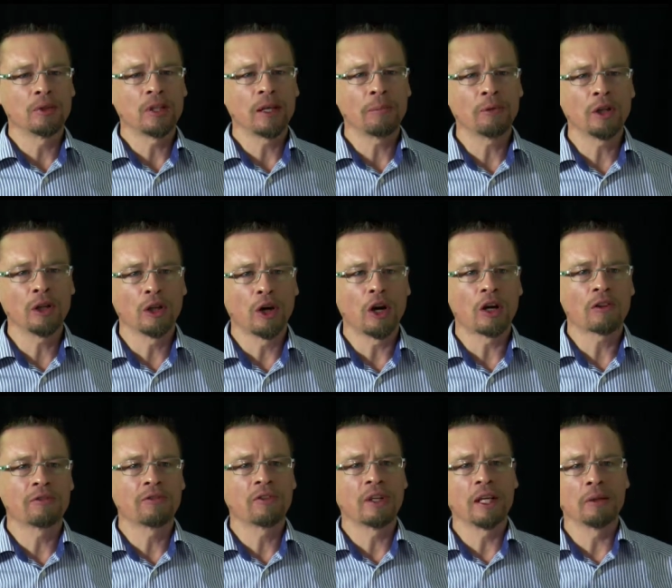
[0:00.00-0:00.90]
to put up the
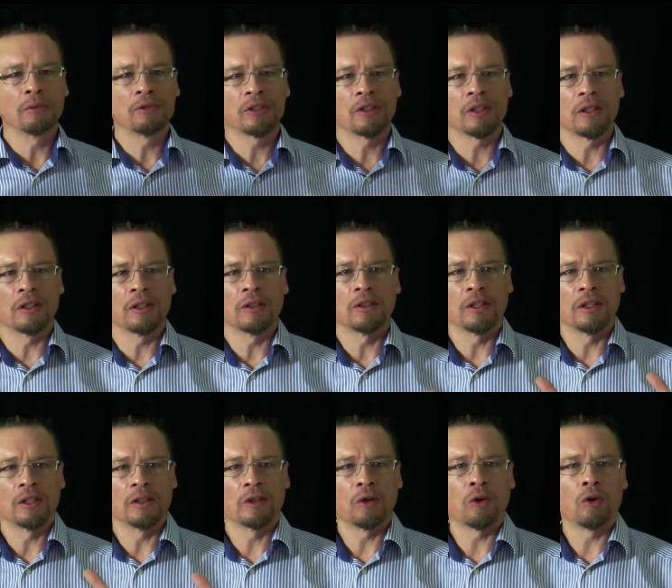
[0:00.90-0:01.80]
log frames,
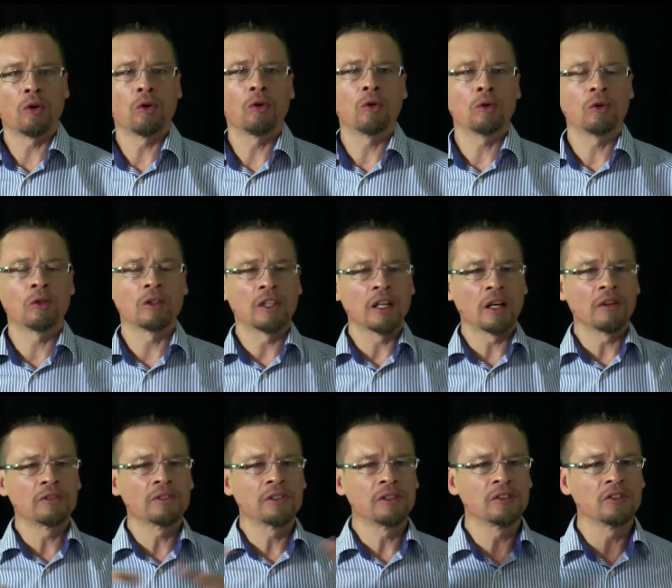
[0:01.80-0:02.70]
the whole
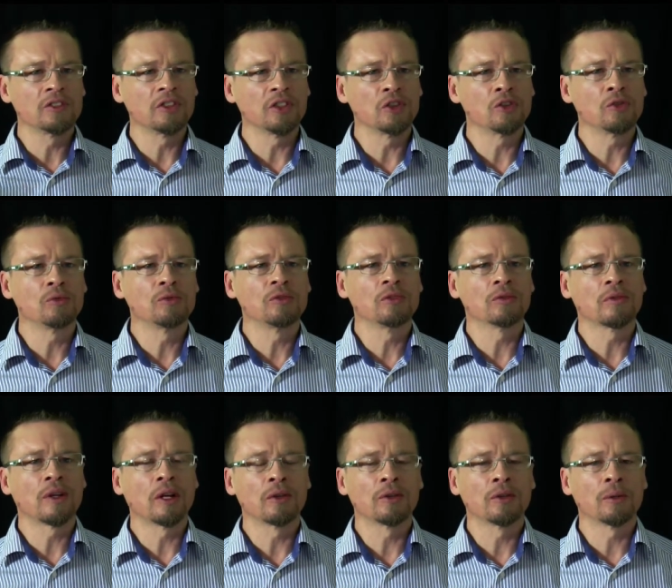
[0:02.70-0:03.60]
governance issues
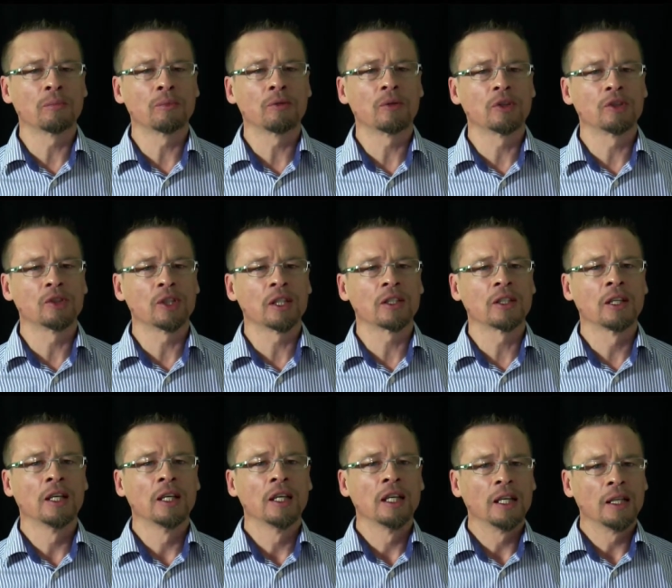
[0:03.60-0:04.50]
around the
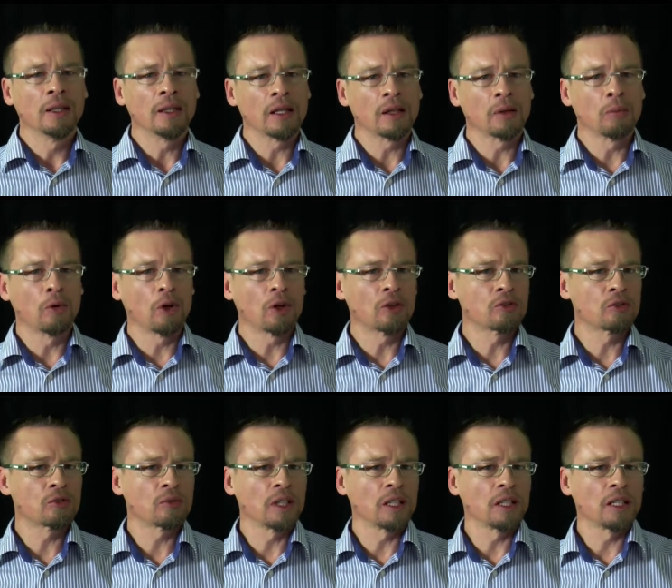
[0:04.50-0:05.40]
project. Then the
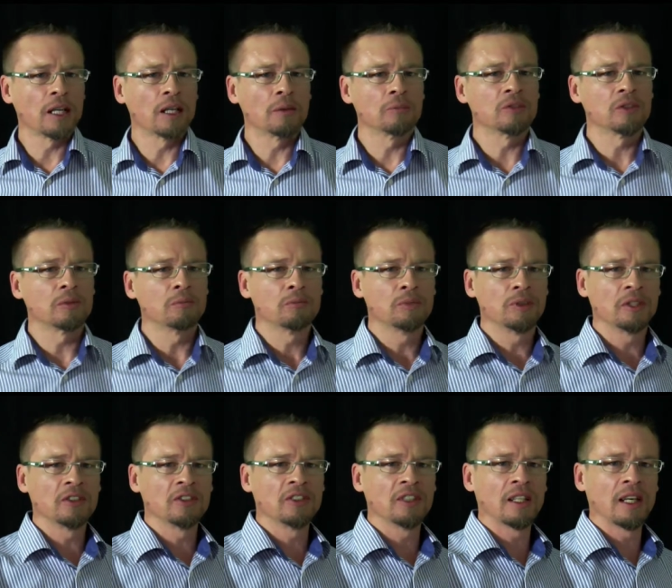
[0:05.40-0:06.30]
monitoring comes and
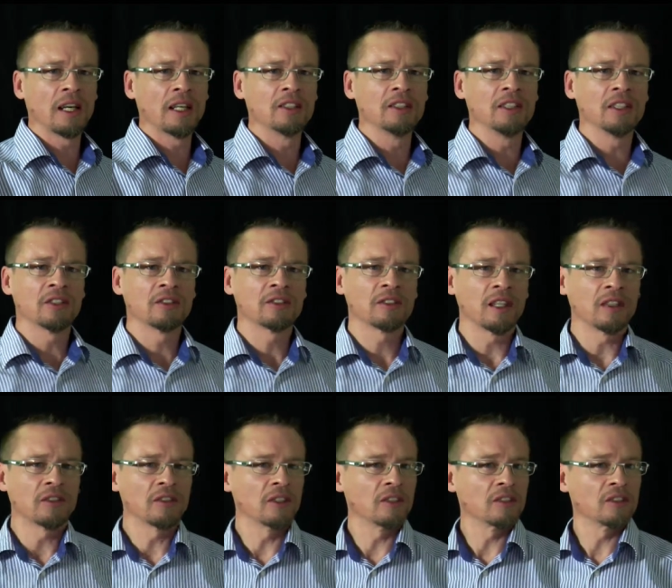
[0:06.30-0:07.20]
brings in ideas
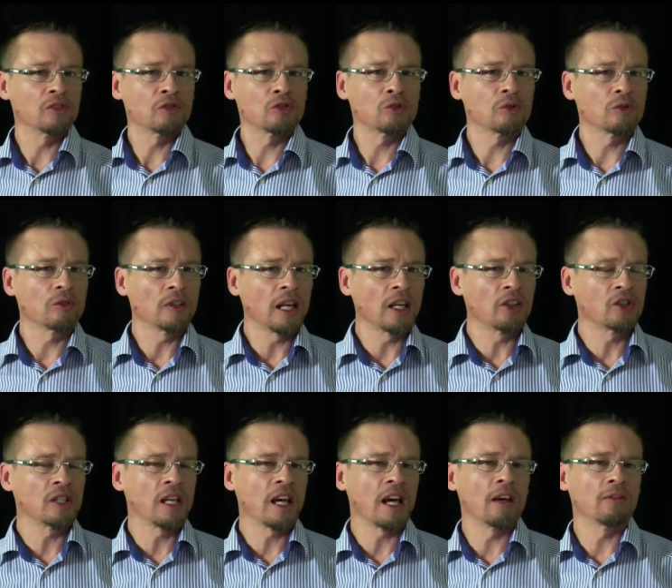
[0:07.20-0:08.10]
that this should
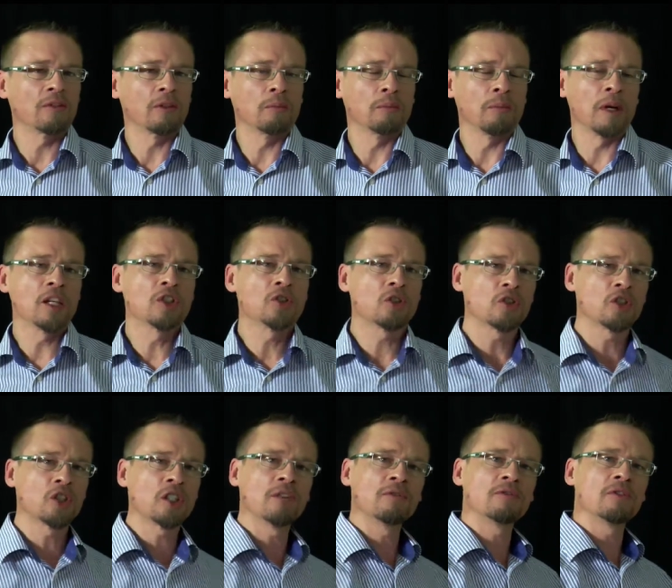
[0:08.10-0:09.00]
actually have a major
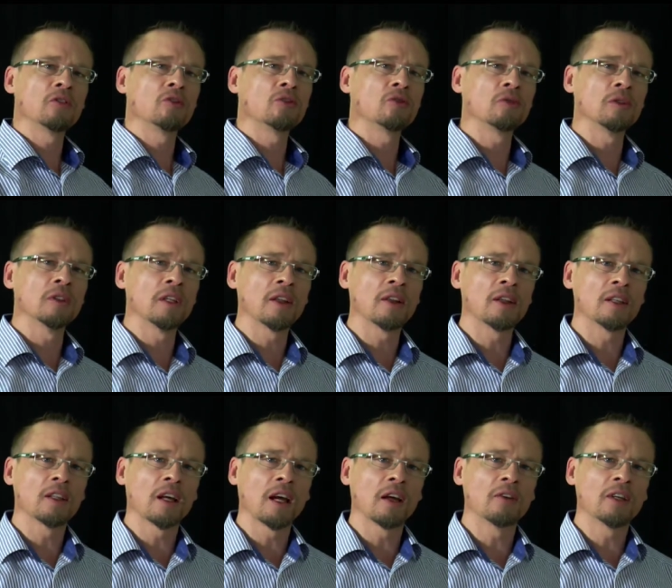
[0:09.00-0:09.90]
shift into
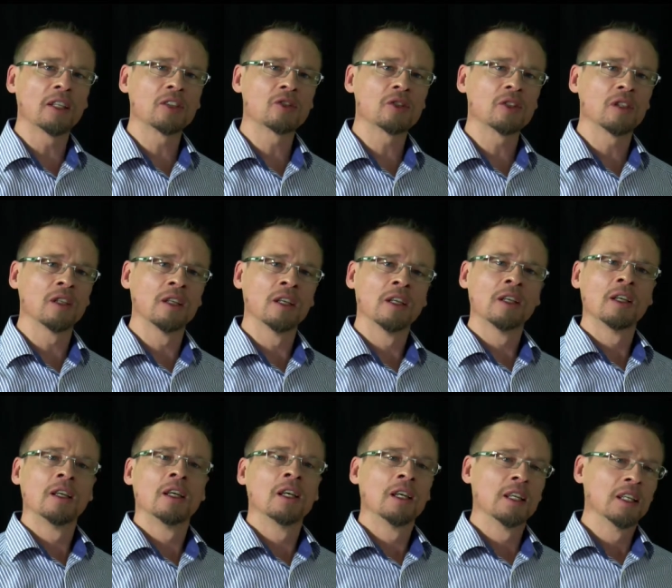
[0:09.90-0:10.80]
another direction.
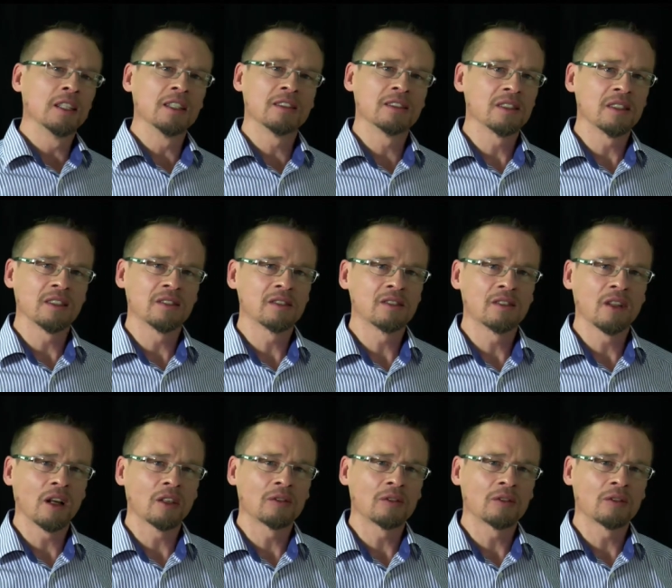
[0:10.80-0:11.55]
Does the